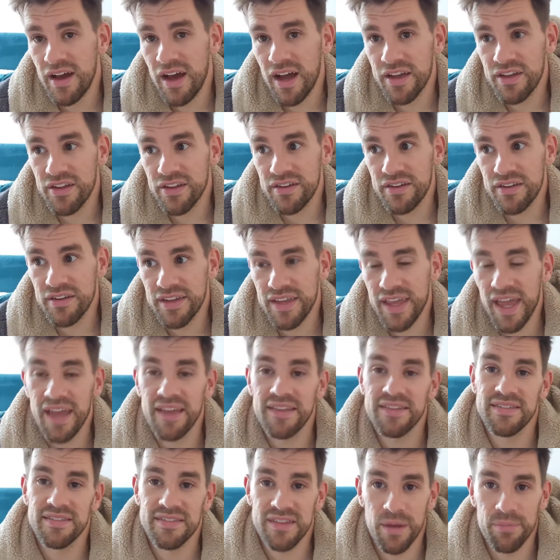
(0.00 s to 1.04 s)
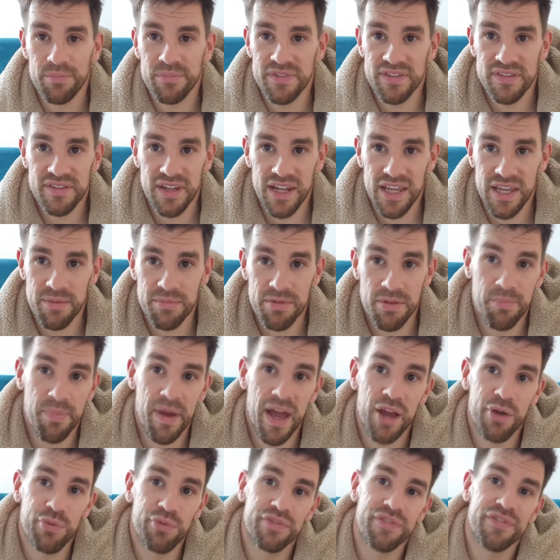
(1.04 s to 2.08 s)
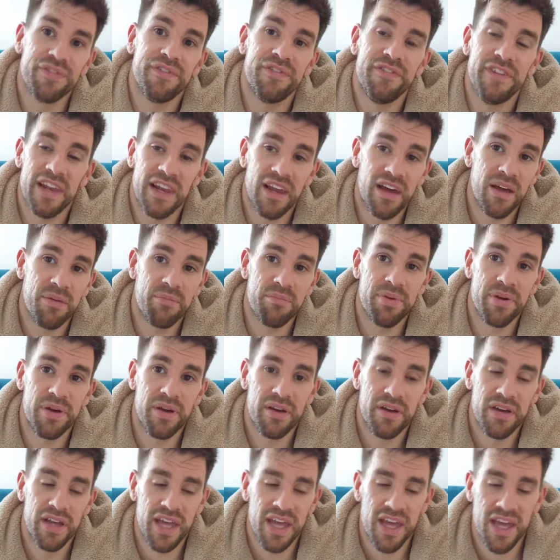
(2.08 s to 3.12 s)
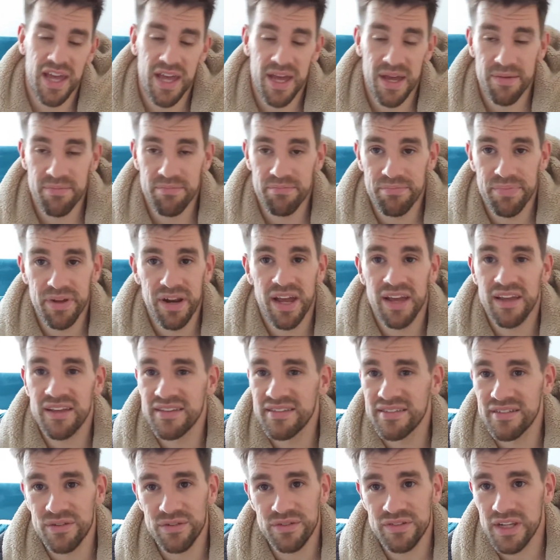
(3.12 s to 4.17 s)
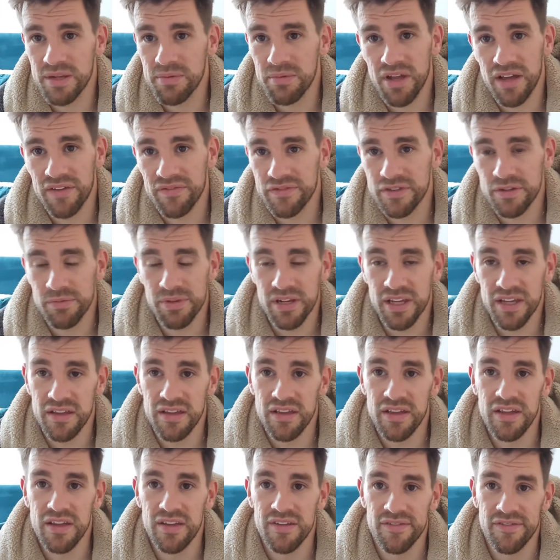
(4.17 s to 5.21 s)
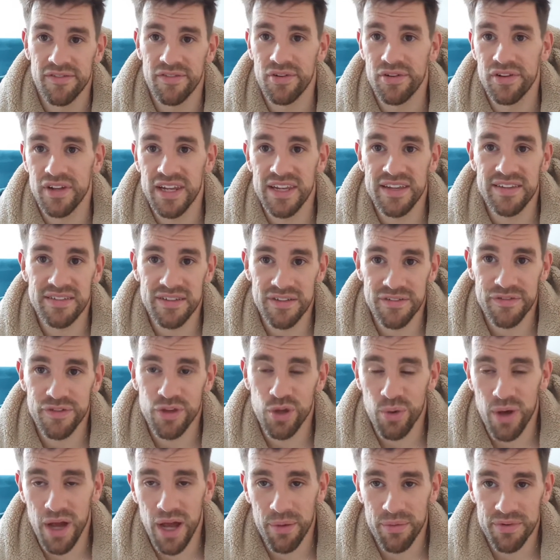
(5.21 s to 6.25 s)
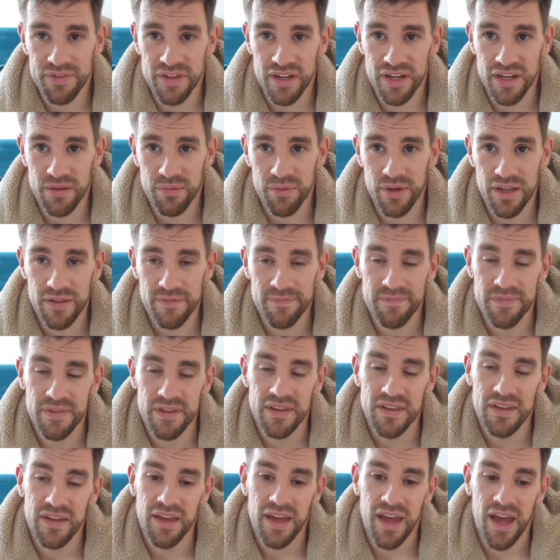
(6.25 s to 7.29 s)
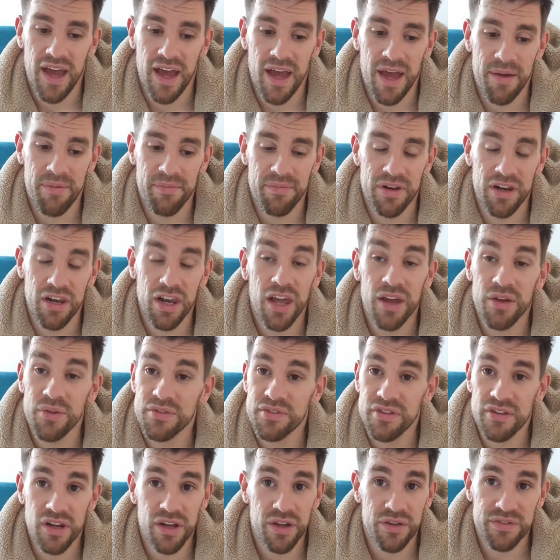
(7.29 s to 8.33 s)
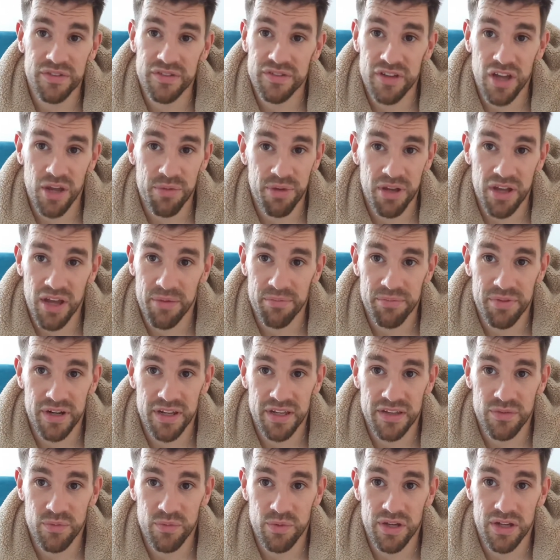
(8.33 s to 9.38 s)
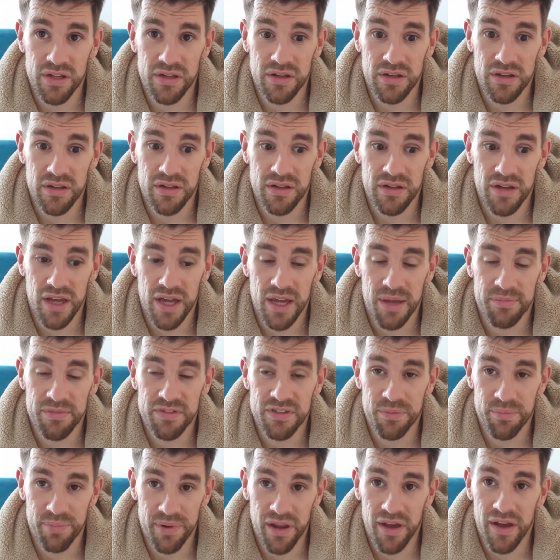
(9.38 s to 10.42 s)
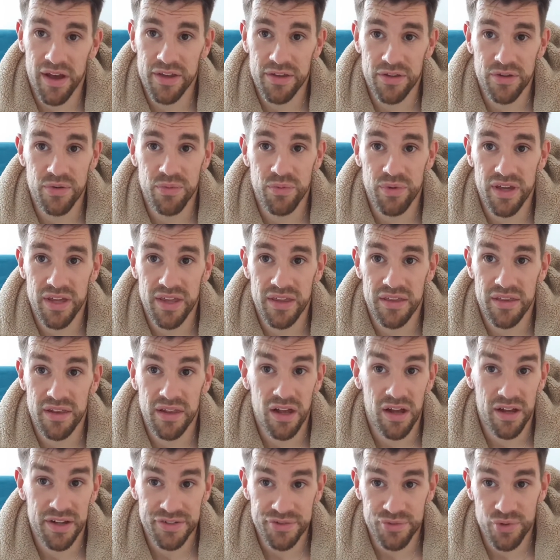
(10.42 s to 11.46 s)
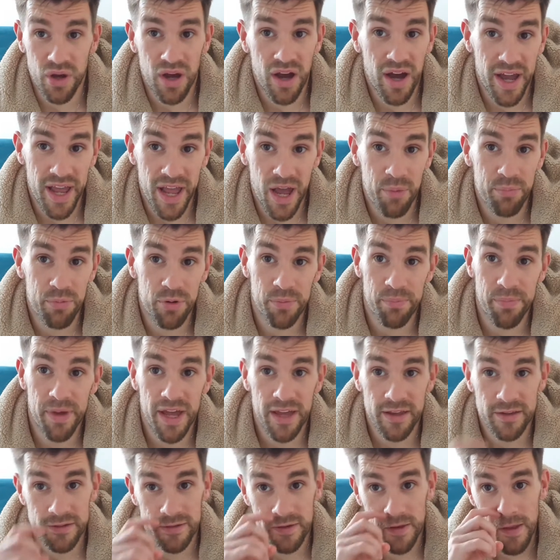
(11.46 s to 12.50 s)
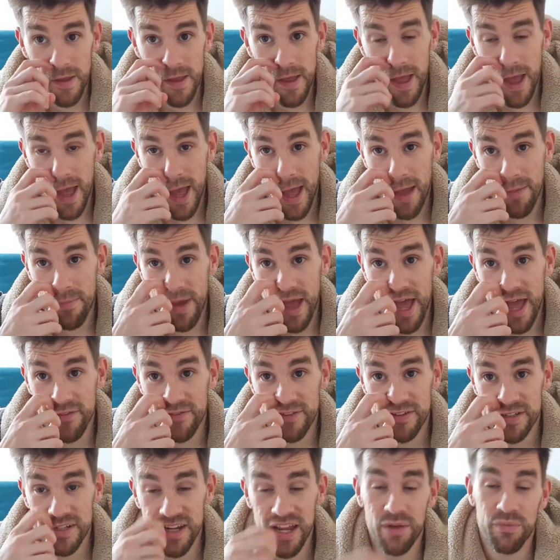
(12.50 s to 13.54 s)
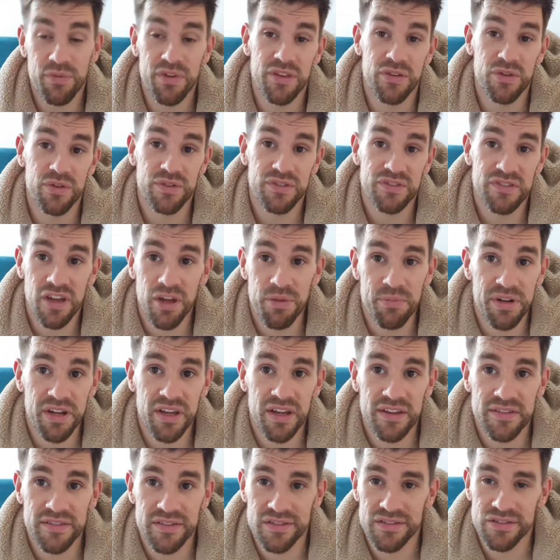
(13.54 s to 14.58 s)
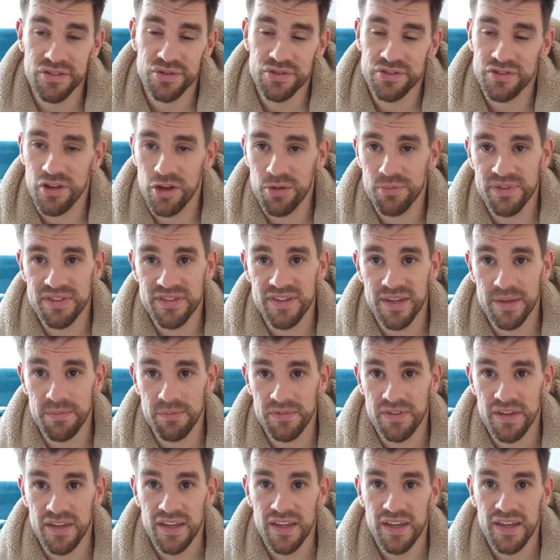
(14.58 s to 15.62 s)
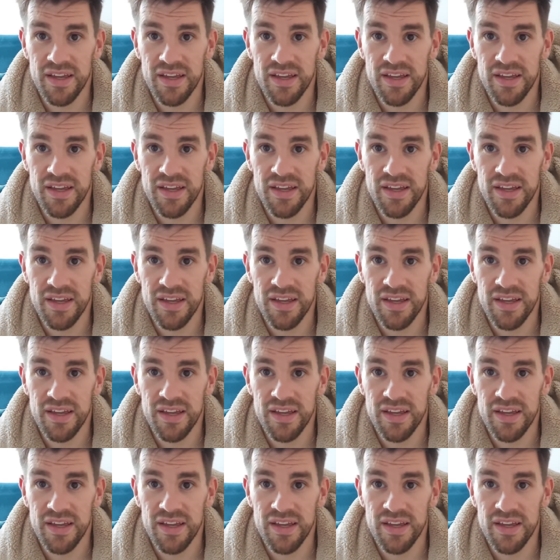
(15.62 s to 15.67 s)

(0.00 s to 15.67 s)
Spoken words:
I could get some sleep. The bag would fill up, but I could still sleep comfortably for at least a few hours anyway. Loads and loads of stoma companies will supply you with large or high output bags, but have a chat with your stoma nurses and your stoma teams